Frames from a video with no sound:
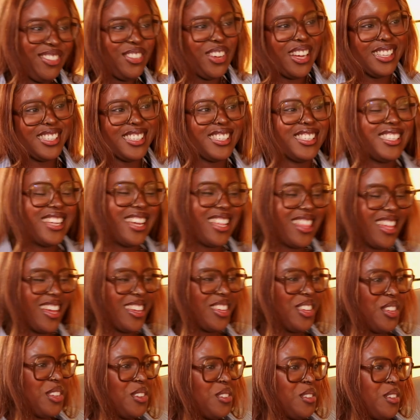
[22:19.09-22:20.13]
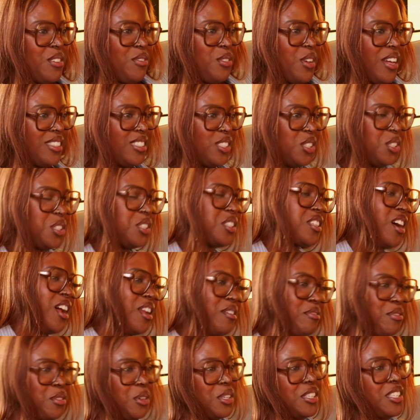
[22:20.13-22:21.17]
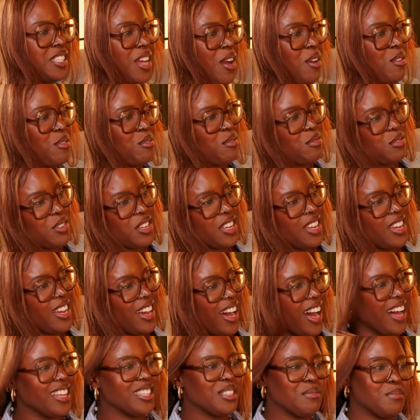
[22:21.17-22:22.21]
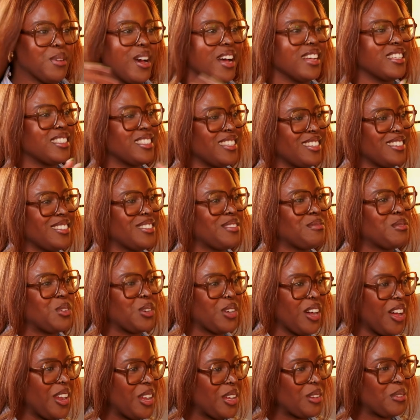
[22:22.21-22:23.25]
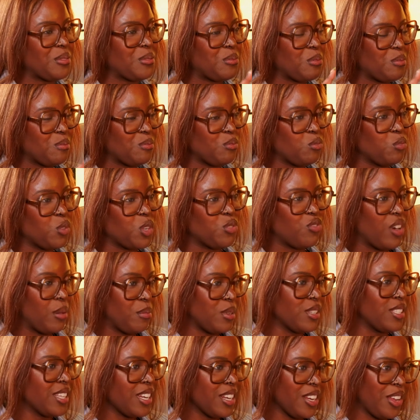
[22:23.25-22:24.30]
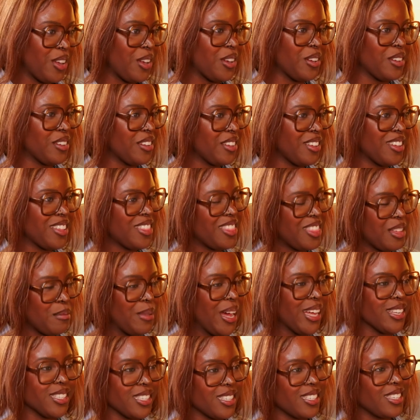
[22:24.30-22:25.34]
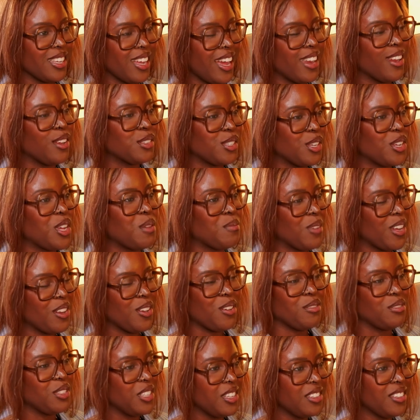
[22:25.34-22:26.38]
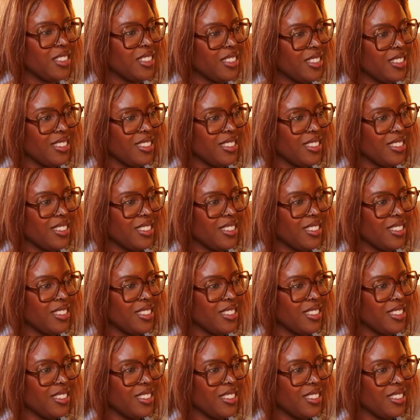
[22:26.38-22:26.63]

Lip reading: If you had to say that, if you had to choose a color for yourself as a person, what color would represent you the best? And I'll tell you mine after.